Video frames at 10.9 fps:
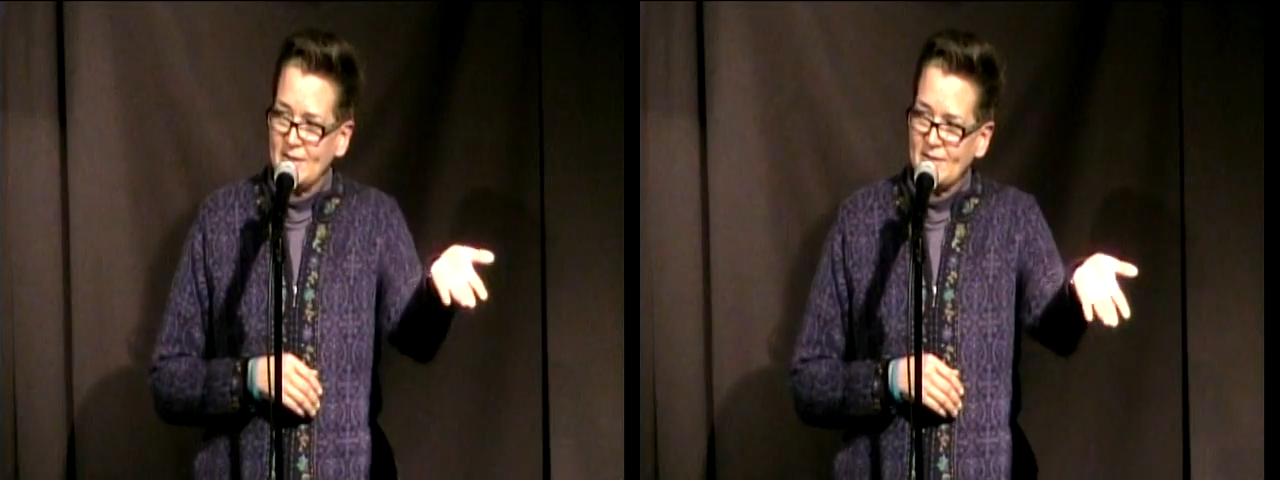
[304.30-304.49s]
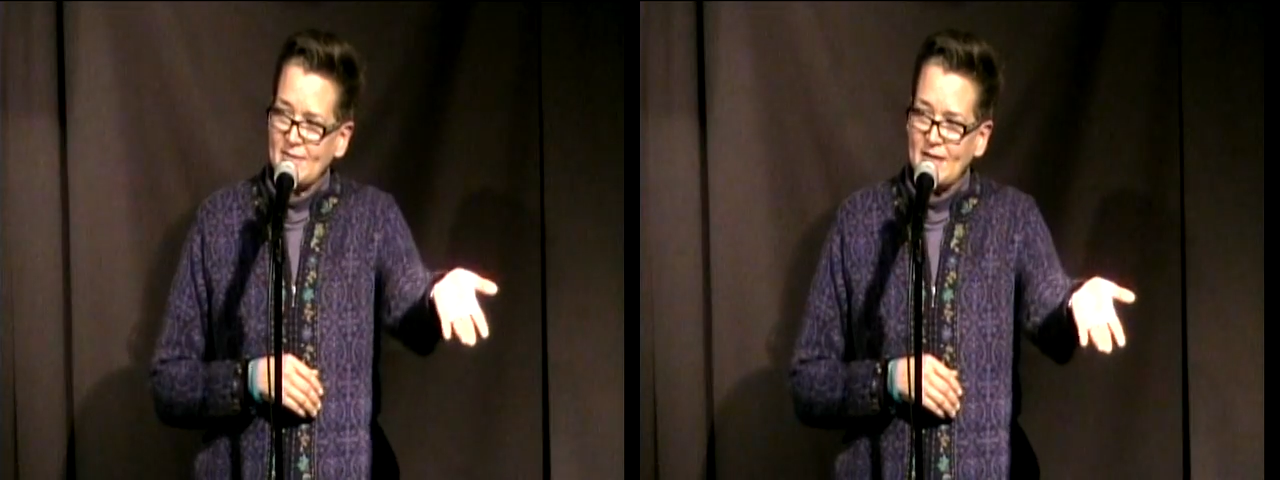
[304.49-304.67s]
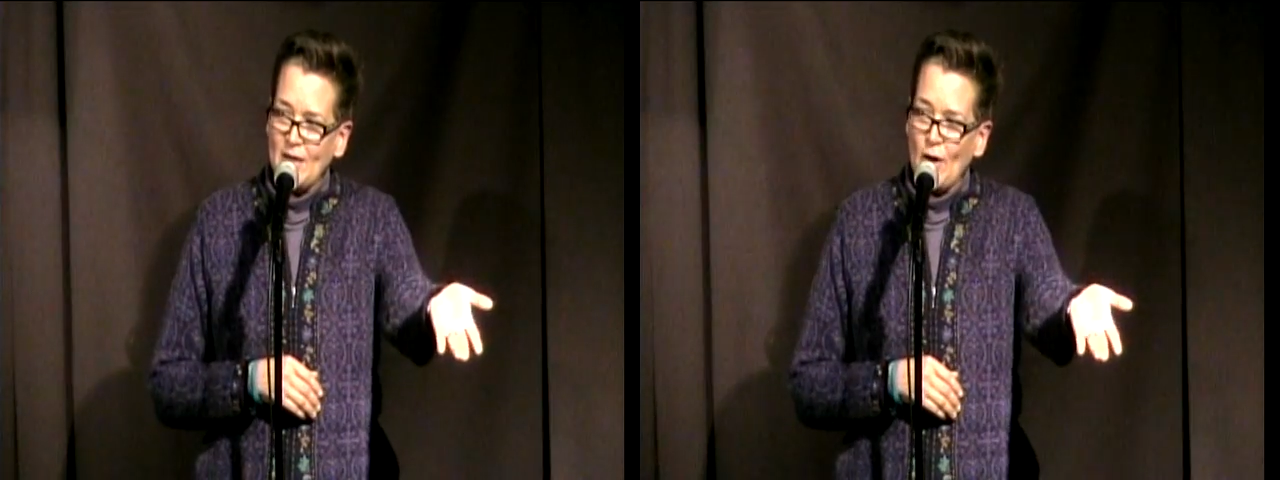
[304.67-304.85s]
to the
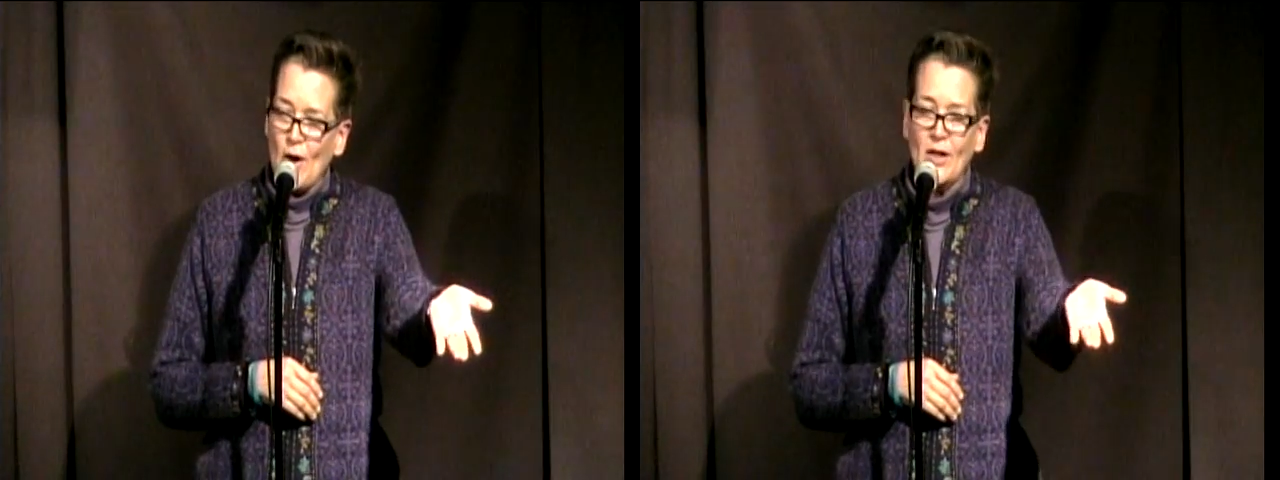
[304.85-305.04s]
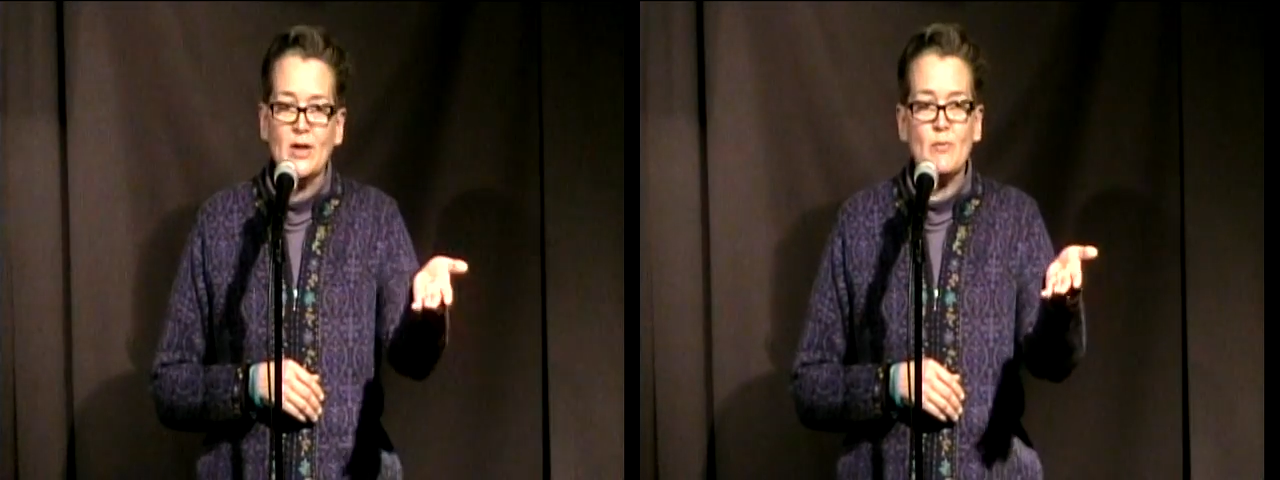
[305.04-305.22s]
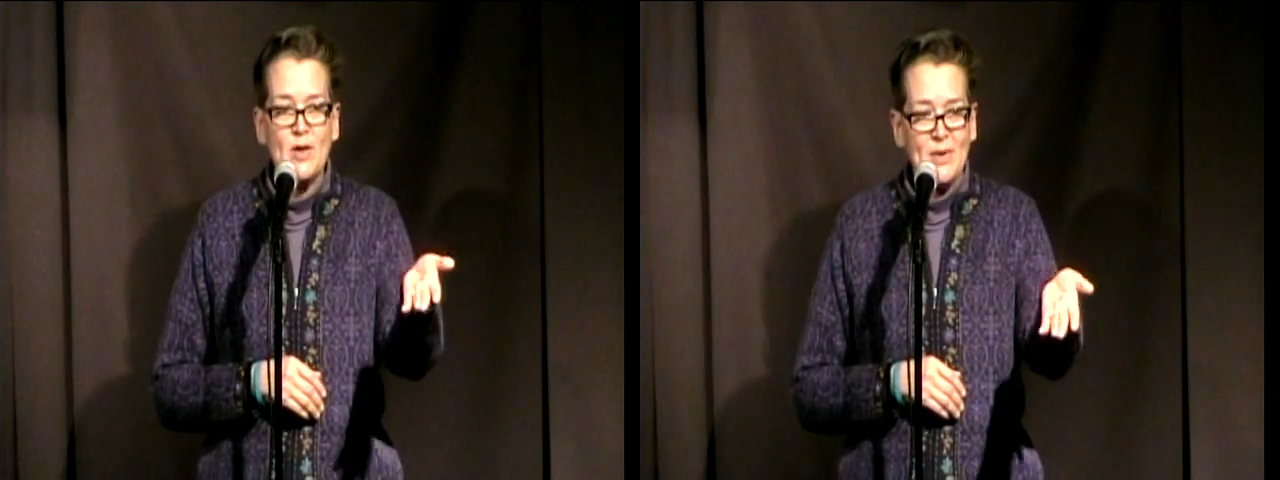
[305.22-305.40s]
city hall
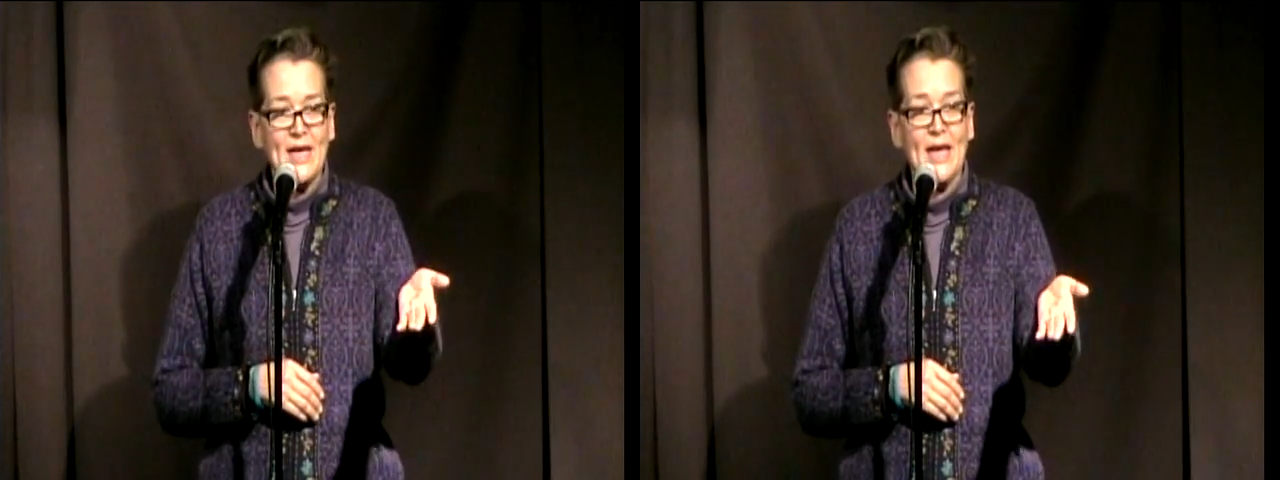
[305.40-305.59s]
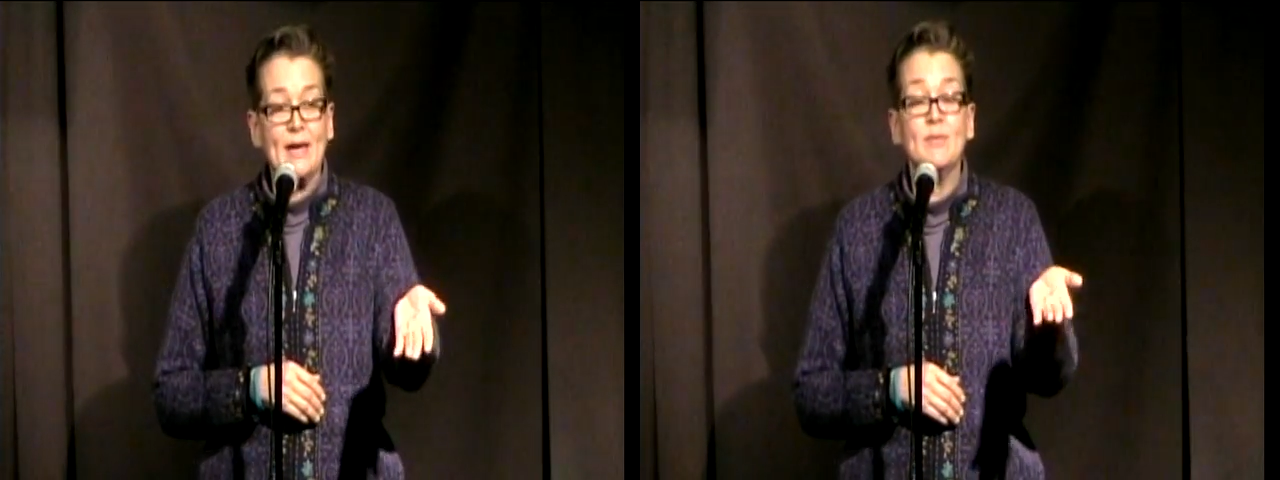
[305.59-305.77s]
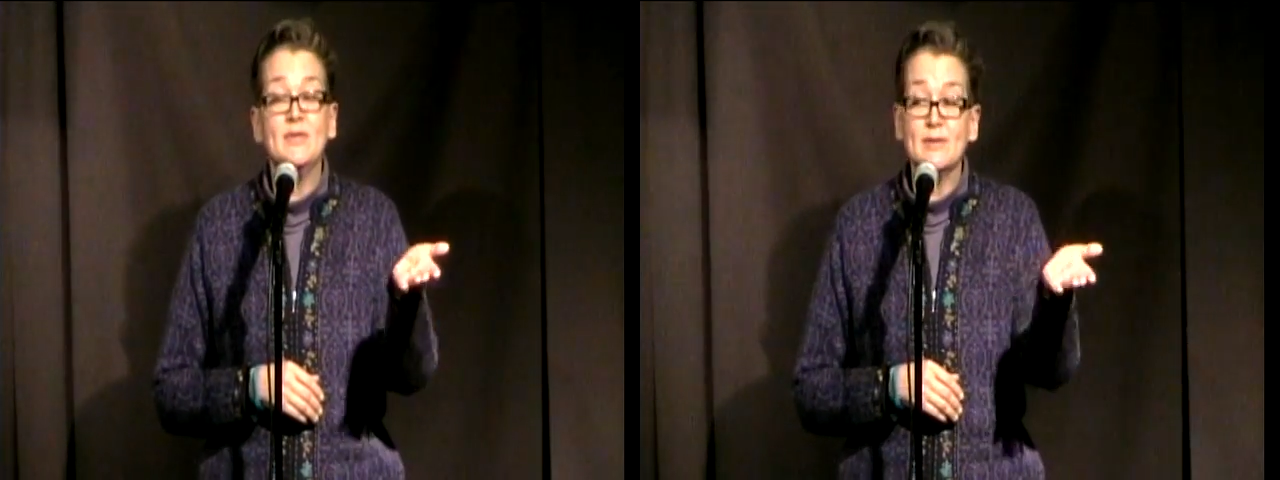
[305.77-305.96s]
and we
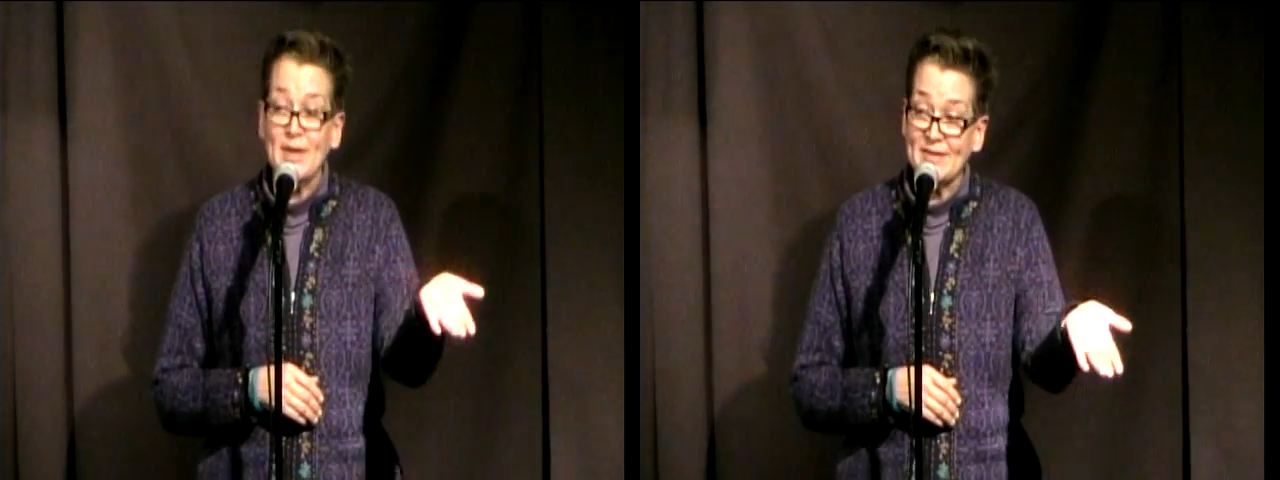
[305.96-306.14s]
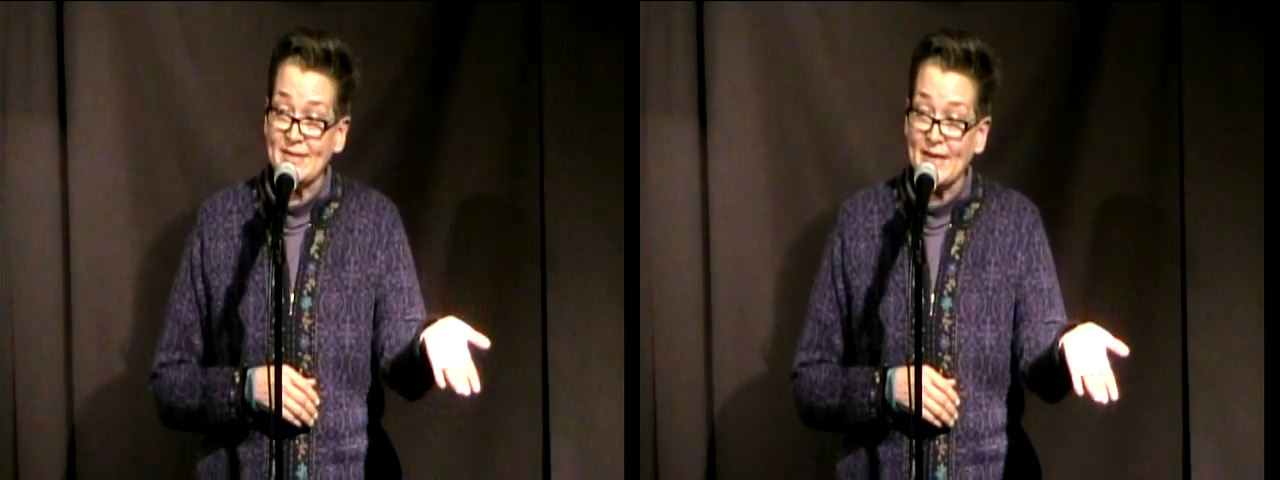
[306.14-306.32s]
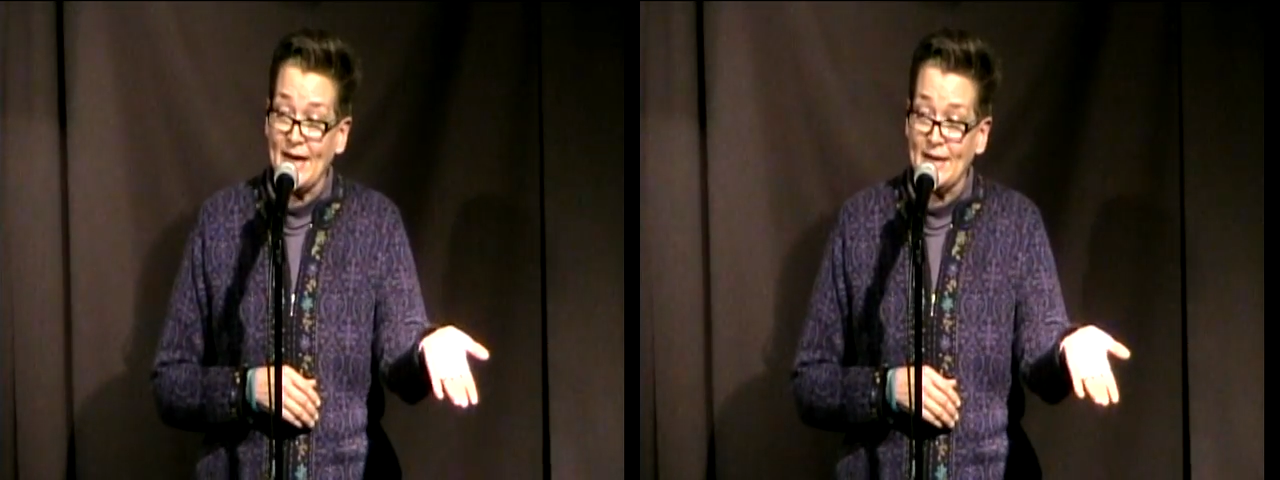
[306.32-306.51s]
became
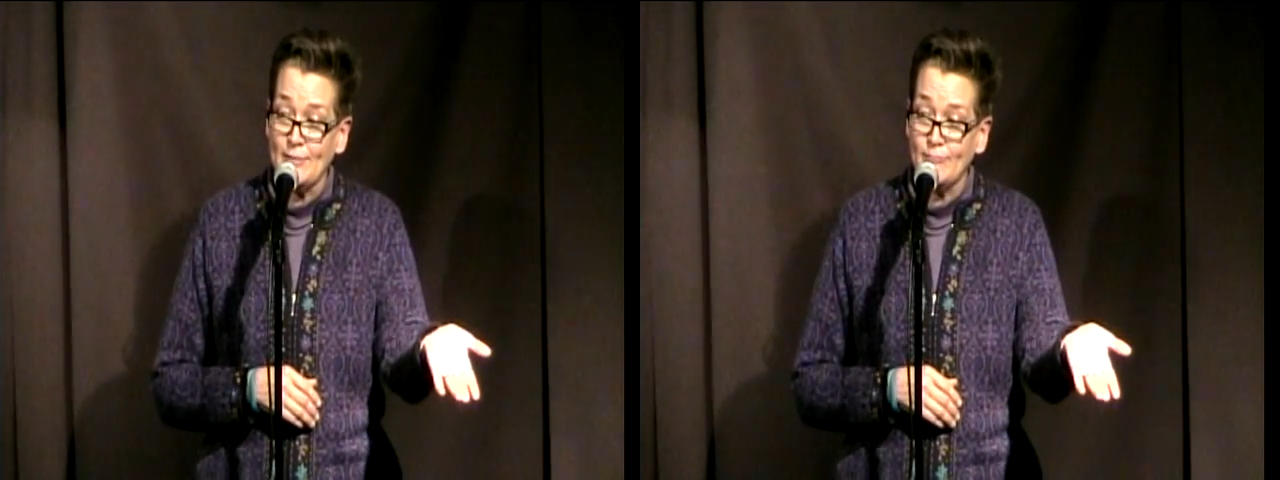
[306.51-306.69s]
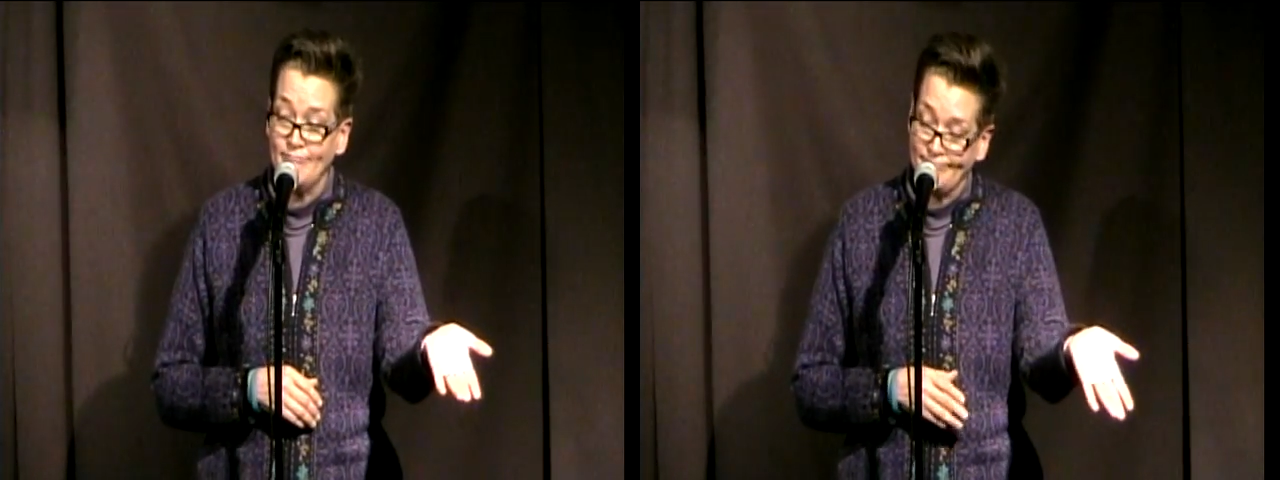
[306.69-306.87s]
domesticated.